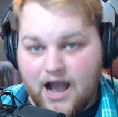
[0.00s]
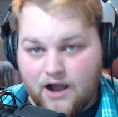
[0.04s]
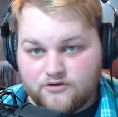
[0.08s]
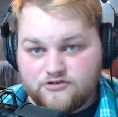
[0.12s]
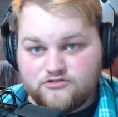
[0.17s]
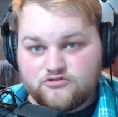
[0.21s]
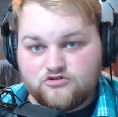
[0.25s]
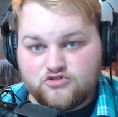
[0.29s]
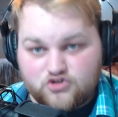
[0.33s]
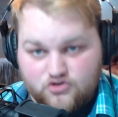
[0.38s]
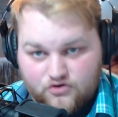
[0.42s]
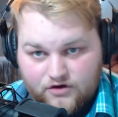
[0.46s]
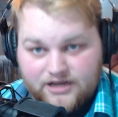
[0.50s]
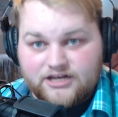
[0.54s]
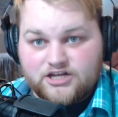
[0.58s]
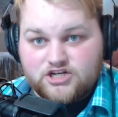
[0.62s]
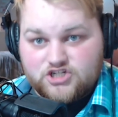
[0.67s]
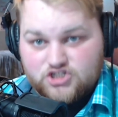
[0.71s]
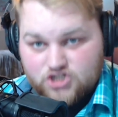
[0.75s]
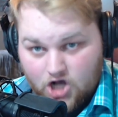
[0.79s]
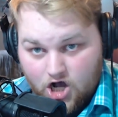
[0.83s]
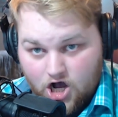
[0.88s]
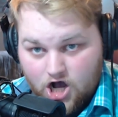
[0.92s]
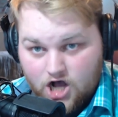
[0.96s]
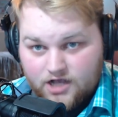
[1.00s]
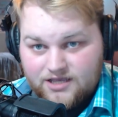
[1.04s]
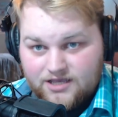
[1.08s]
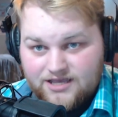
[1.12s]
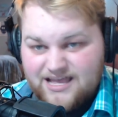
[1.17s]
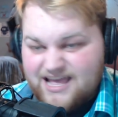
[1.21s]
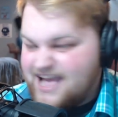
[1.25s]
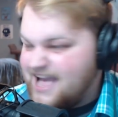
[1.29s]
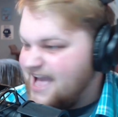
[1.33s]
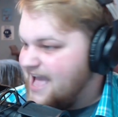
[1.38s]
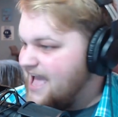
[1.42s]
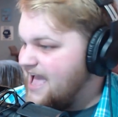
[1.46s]
you train a dog,
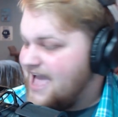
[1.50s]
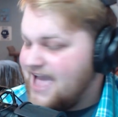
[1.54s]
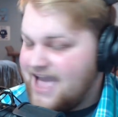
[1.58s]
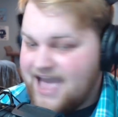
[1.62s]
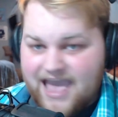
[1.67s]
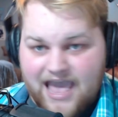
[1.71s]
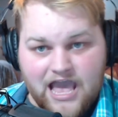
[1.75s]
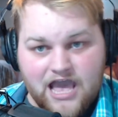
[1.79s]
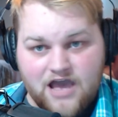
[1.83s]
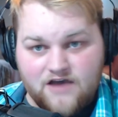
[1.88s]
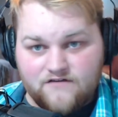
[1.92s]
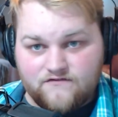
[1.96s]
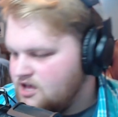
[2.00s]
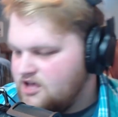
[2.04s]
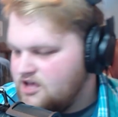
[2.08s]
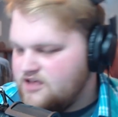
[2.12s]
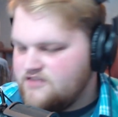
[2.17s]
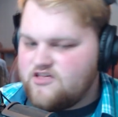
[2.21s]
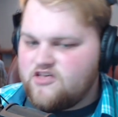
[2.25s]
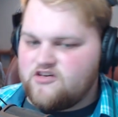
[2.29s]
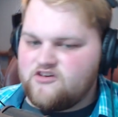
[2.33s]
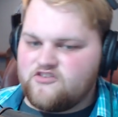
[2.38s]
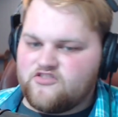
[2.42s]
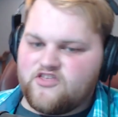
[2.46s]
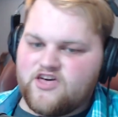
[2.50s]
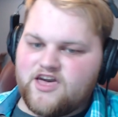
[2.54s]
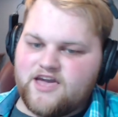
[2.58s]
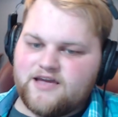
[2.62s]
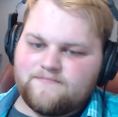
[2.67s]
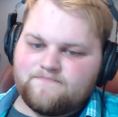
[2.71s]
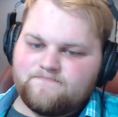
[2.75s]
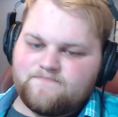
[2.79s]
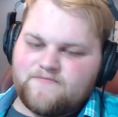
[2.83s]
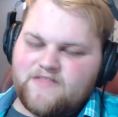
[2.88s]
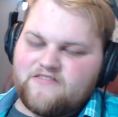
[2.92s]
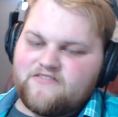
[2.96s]
ever. The other thing,
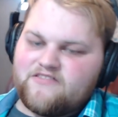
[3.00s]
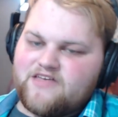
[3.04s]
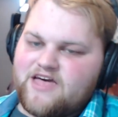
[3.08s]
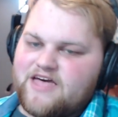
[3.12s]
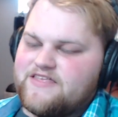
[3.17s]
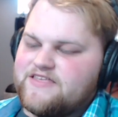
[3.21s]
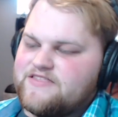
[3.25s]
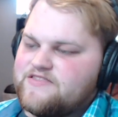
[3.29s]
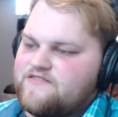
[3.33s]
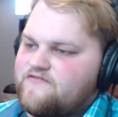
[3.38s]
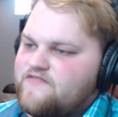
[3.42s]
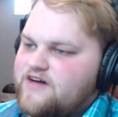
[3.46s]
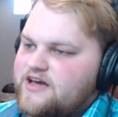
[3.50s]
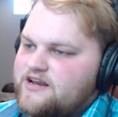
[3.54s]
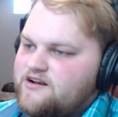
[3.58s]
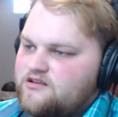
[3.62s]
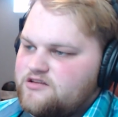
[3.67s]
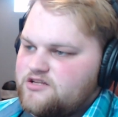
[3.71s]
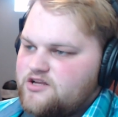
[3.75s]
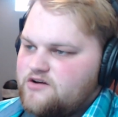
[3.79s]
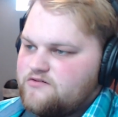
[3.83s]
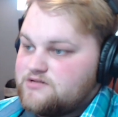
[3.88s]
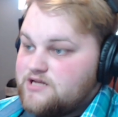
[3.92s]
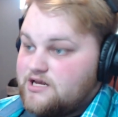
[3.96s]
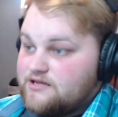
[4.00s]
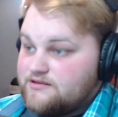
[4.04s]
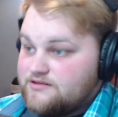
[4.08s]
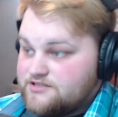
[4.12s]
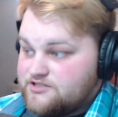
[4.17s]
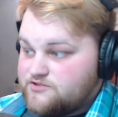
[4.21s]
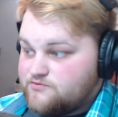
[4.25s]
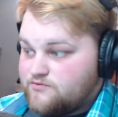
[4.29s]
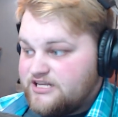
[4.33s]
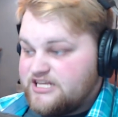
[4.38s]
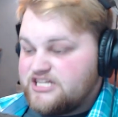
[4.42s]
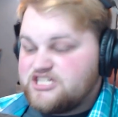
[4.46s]
I think the final note on
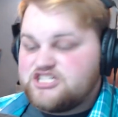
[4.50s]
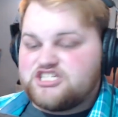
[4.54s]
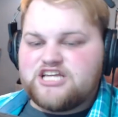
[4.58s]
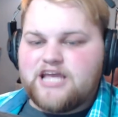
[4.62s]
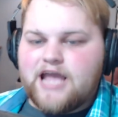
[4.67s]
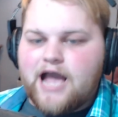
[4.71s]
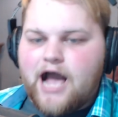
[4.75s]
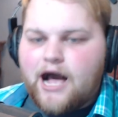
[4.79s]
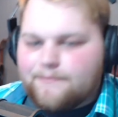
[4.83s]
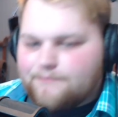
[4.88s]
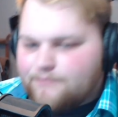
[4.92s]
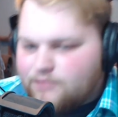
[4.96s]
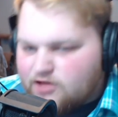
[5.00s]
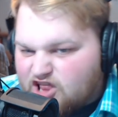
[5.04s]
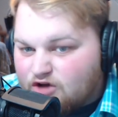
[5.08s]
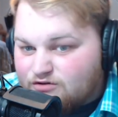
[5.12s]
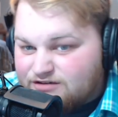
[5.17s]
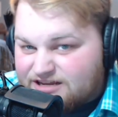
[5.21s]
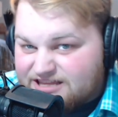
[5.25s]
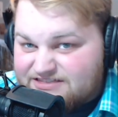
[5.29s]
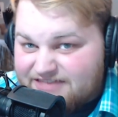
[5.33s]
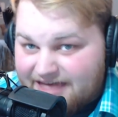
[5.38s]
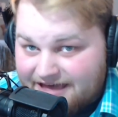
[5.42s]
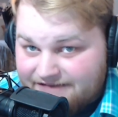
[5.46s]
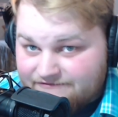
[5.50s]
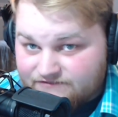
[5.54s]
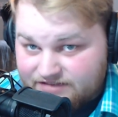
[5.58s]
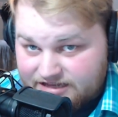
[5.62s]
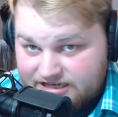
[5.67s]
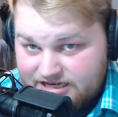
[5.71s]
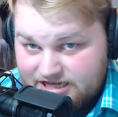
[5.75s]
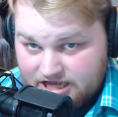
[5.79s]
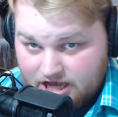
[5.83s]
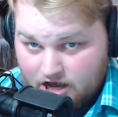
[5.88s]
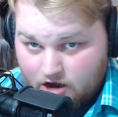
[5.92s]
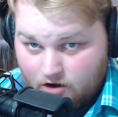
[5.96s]
this one is she uploaded that
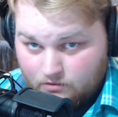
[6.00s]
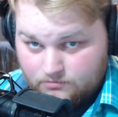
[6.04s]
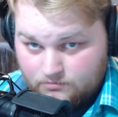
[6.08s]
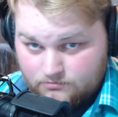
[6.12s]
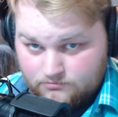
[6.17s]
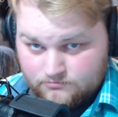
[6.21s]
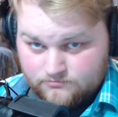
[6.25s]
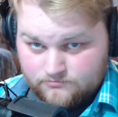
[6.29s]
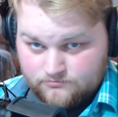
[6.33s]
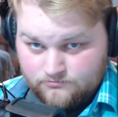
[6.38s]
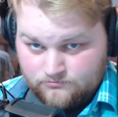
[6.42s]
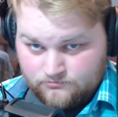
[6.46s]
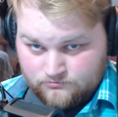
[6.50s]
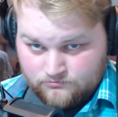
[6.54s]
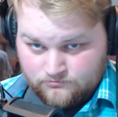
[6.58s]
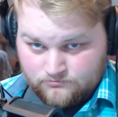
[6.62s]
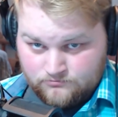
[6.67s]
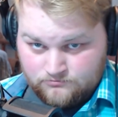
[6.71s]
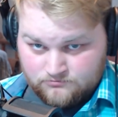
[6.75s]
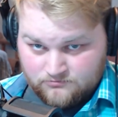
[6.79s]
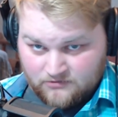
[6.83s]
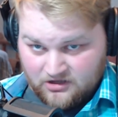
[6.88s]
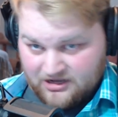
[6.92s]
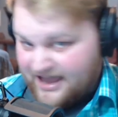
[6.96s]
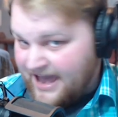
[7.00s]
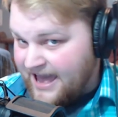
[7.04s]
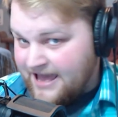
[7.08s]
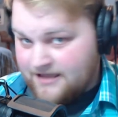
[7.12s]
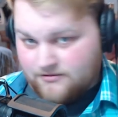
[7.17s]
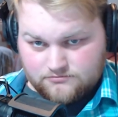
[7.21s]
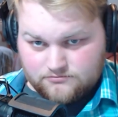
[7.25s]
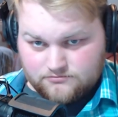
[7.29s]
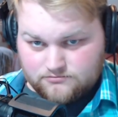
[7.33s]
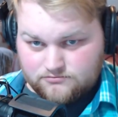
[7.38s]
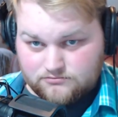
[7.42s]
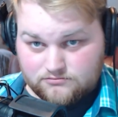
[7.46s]
video, okay? It
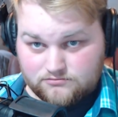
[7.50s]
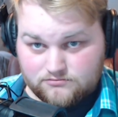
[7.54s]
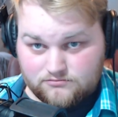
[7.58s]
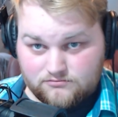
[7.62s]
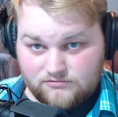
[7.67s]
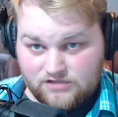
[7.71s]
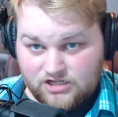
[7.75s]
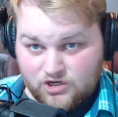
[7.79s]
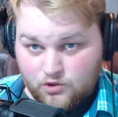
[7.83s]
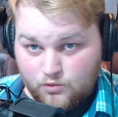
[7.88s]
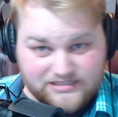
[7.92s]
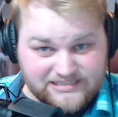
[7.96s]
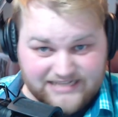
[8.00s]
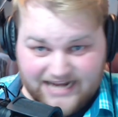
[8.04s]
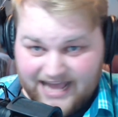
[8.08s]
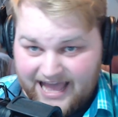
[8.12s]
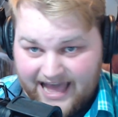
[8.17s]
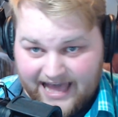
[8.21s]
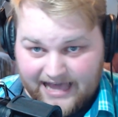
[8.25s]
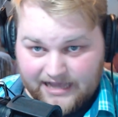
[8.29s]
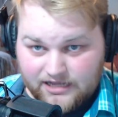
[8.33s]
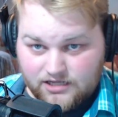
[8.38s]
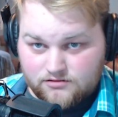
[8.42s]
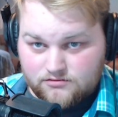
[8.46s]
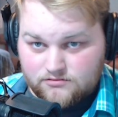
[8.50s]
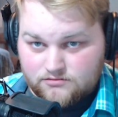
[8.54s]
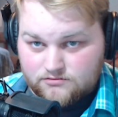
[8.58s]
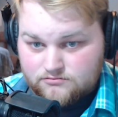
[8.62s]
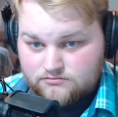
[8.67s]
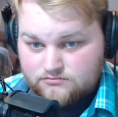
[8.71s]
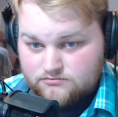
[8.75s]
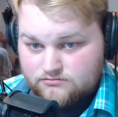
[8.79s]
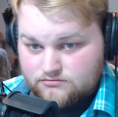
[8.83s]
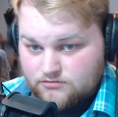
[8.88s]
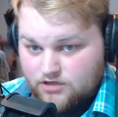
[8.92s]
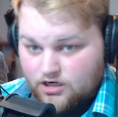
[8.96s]
wasn't a hack,
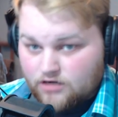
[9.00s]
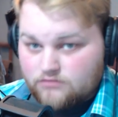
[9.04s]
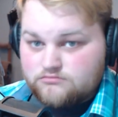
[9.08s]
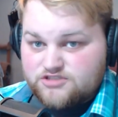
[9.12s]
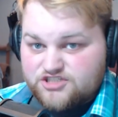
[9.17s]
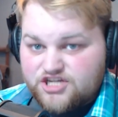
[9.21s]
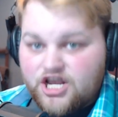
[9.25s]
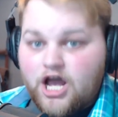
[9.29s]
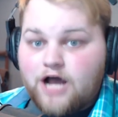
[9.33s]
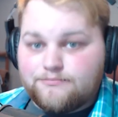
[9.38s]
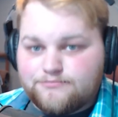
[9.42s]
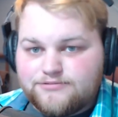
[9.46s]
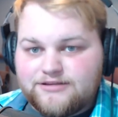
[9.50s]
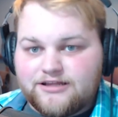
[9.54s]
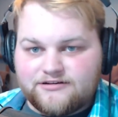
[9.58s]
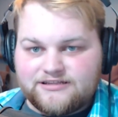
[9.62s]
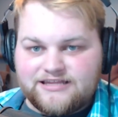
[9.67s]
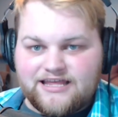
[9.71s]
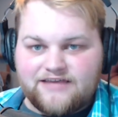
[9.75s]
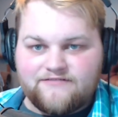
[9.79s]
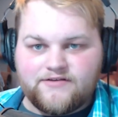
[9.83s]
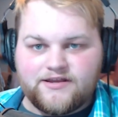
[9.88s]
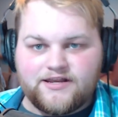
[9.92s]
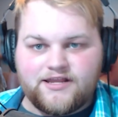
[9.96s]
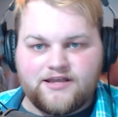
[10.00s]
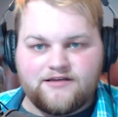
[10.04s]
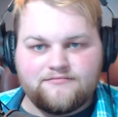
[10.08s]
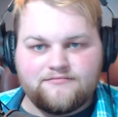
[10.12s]
she uploaded that video.